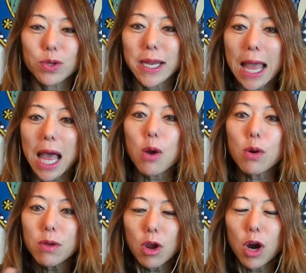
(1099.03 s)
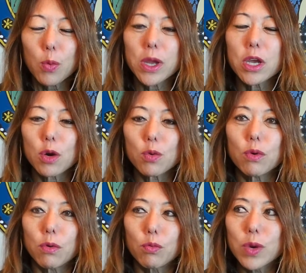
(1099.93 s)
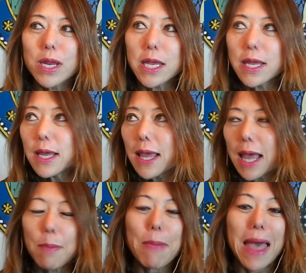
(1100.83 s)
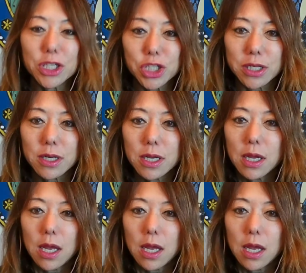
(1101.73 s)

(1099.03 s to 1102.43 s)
Like, how are we going to reimagine